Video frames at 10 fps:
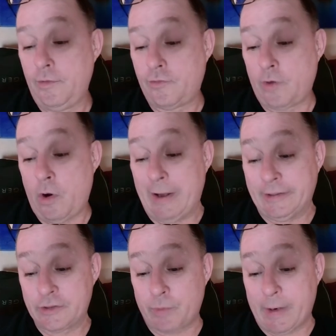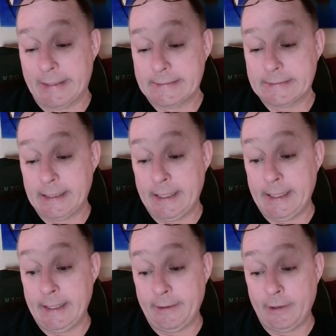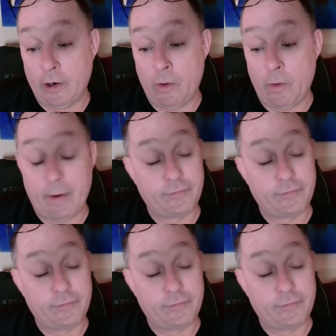So I just wanted to say, you know,